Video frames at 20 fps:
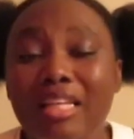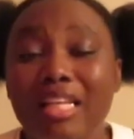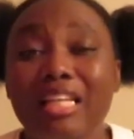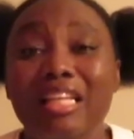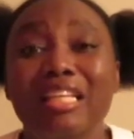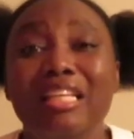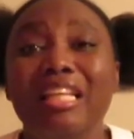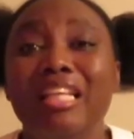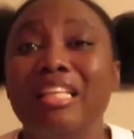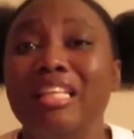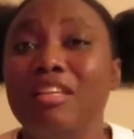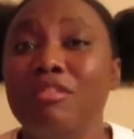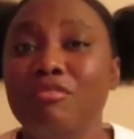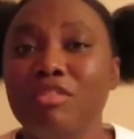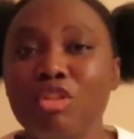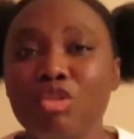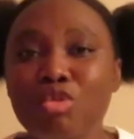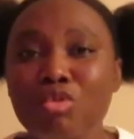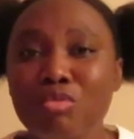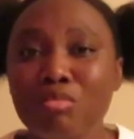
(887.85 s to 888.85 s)
They didn't give
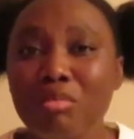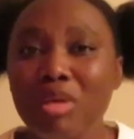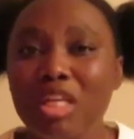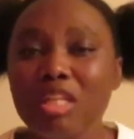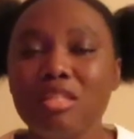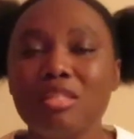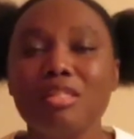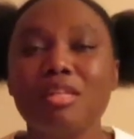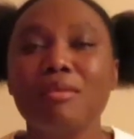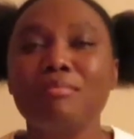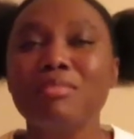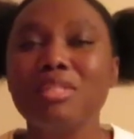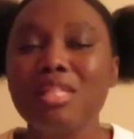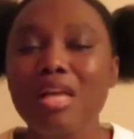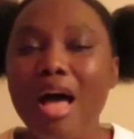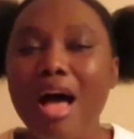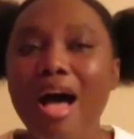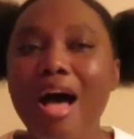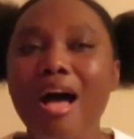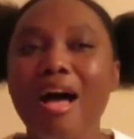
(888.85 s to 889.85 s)
it to me.
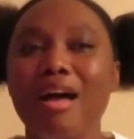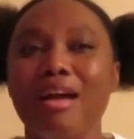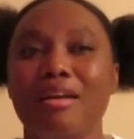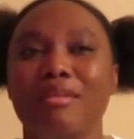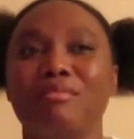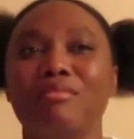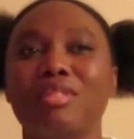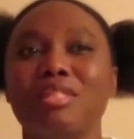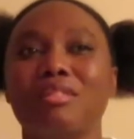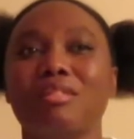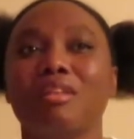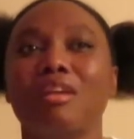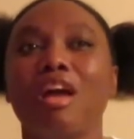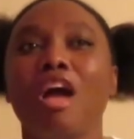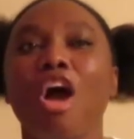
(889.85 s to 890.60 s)
Sometimes